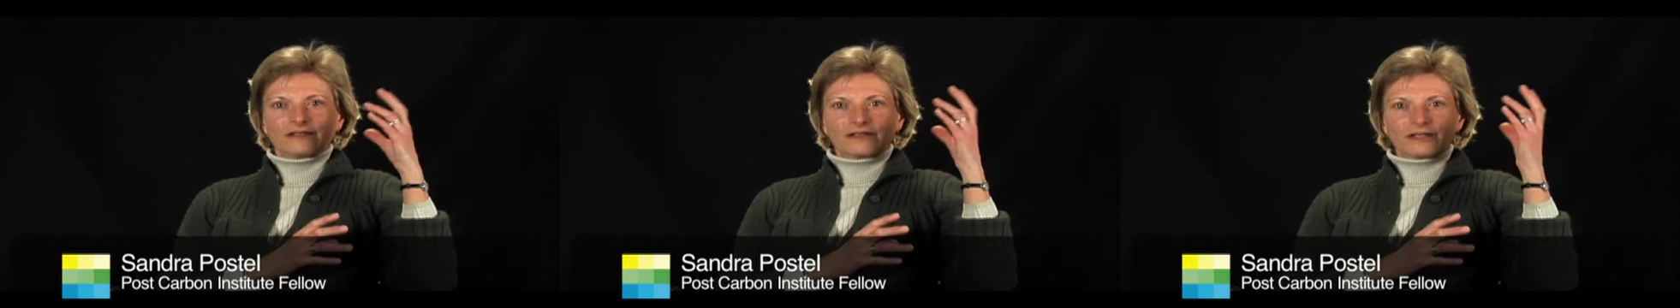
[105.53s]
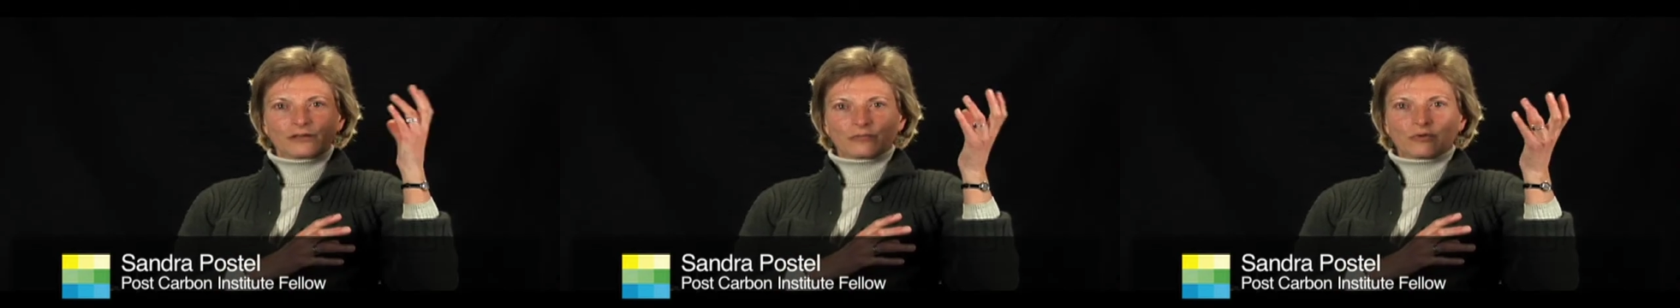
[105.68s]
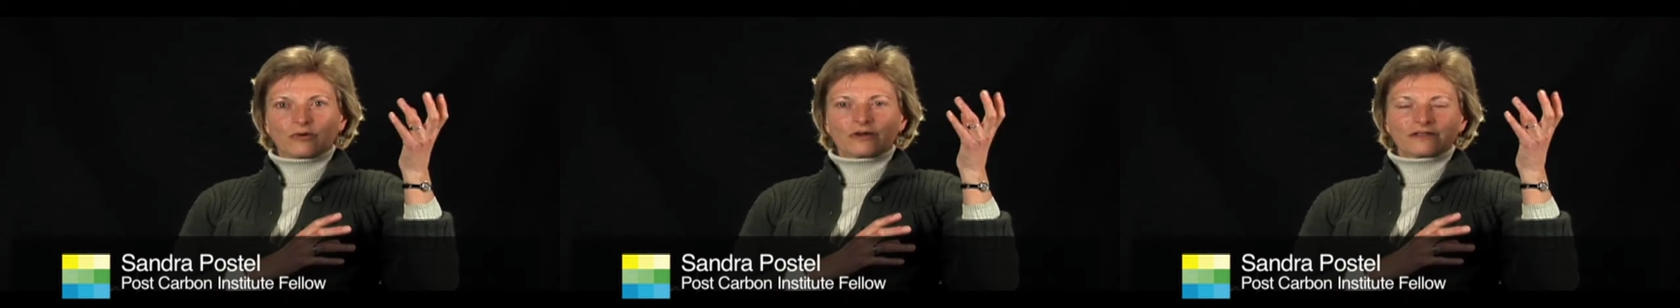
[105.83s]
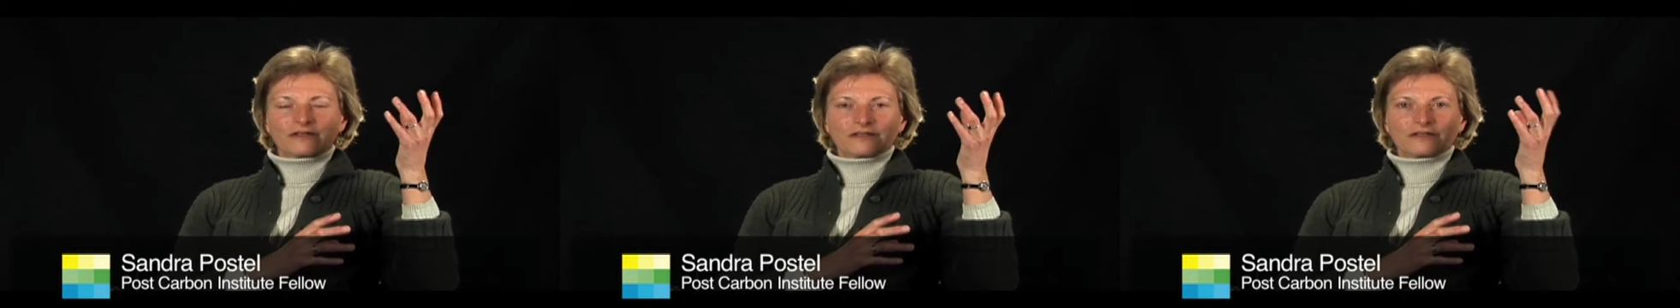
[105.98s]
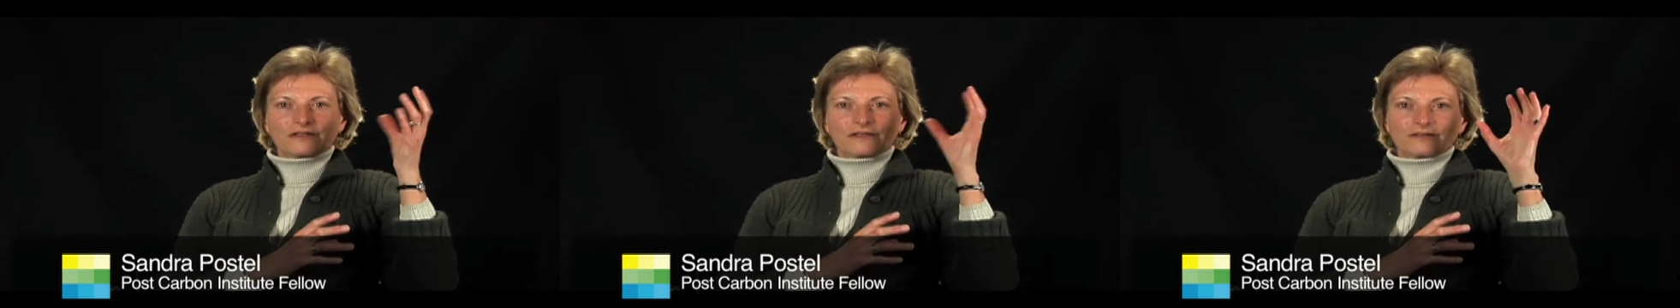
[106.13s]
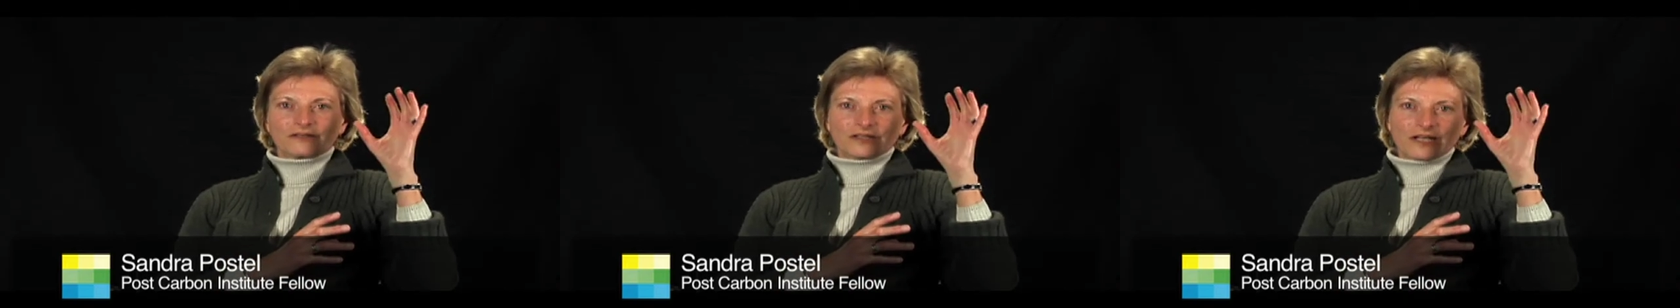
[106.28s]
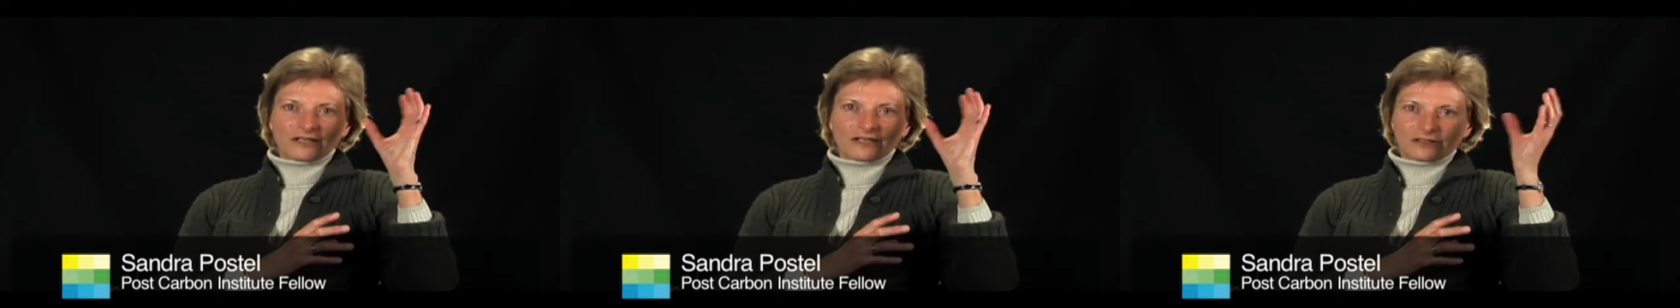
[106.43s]
the importance
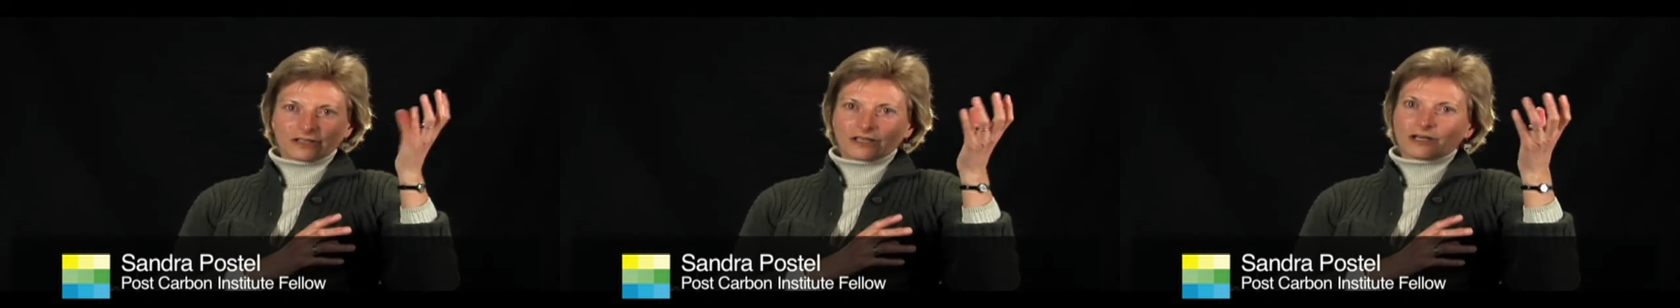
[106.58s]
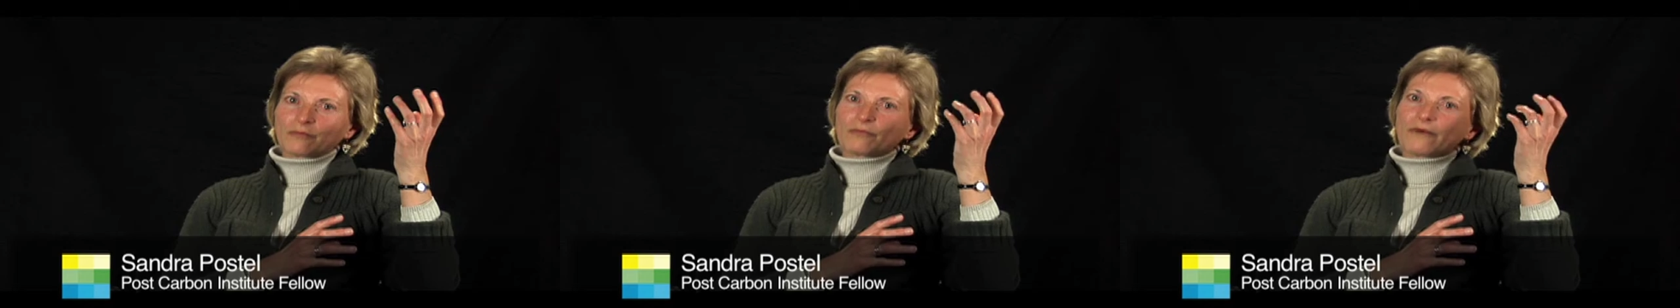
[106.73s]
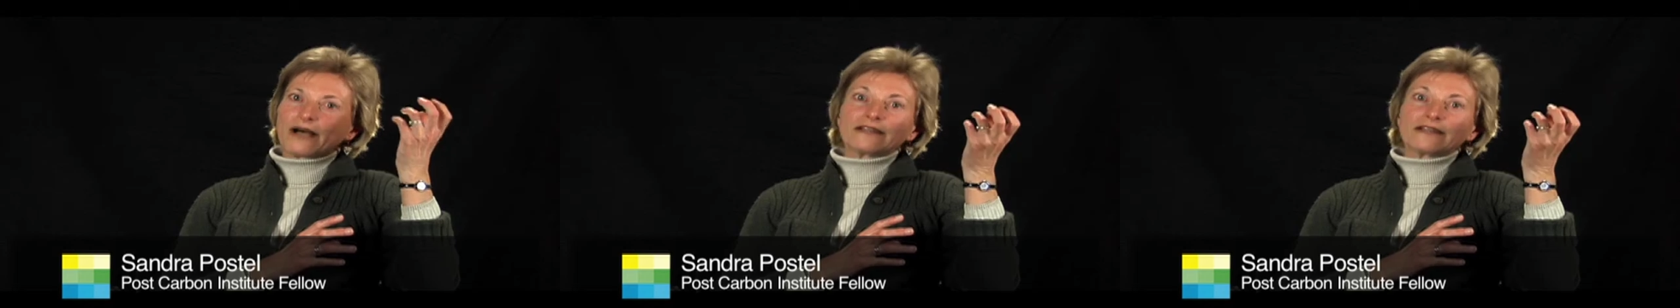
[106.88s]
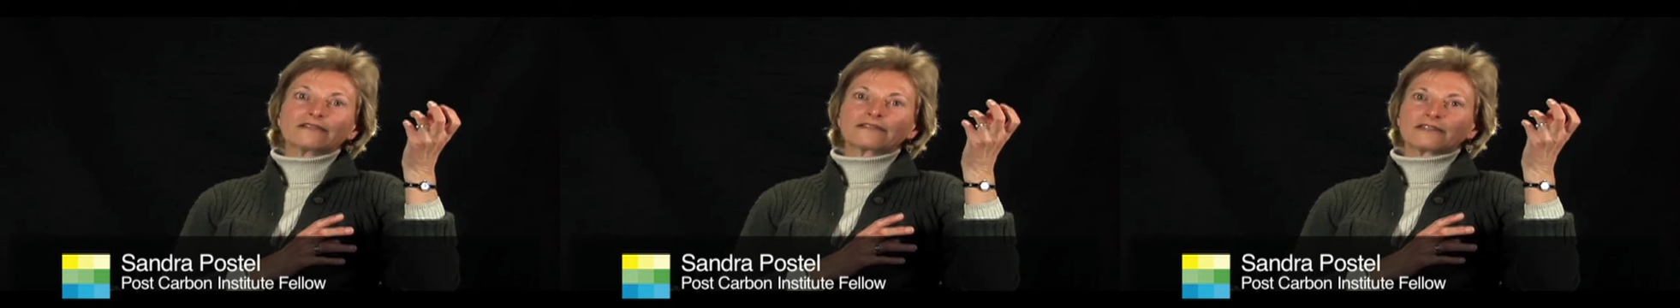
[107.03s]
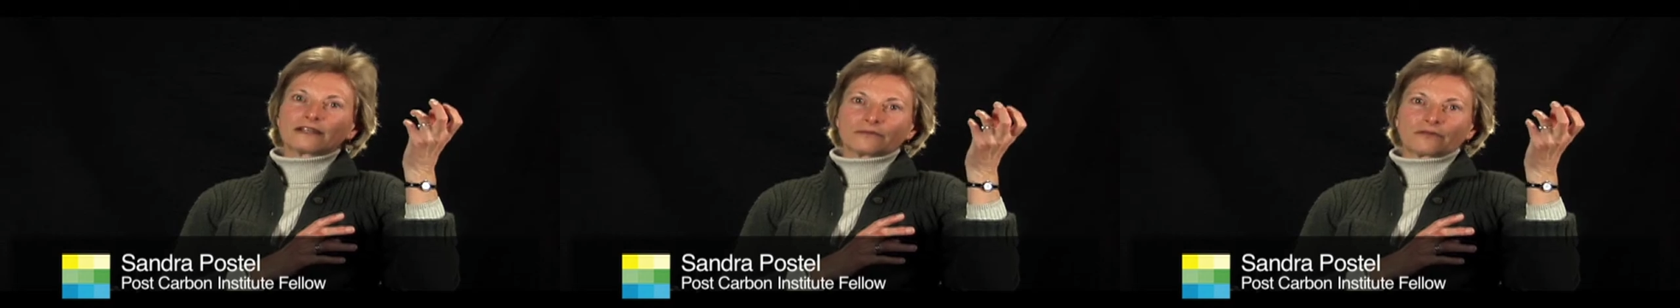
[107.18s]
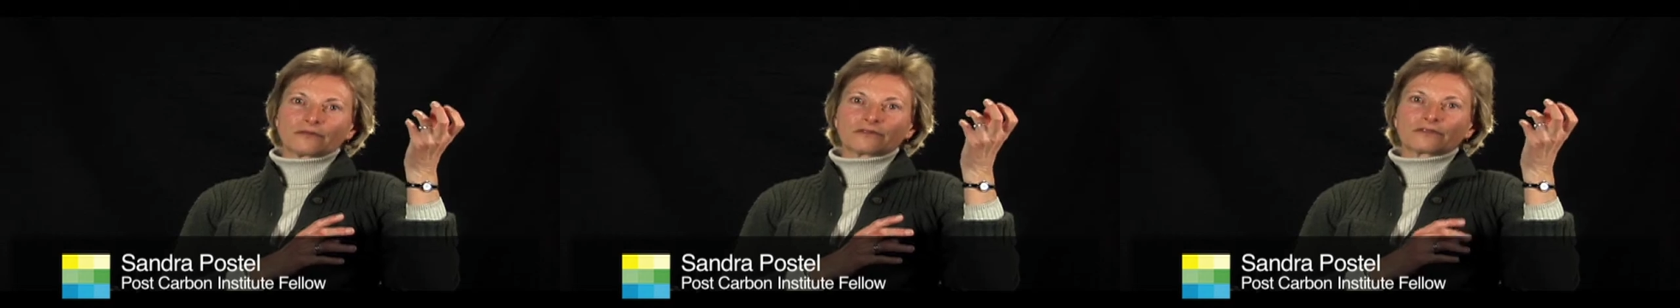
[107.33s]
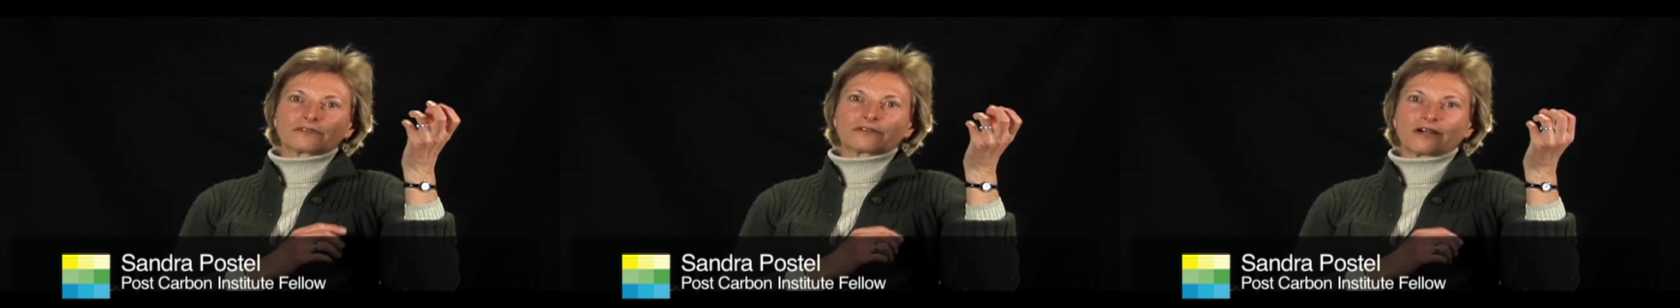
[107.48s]
of changing our mindset with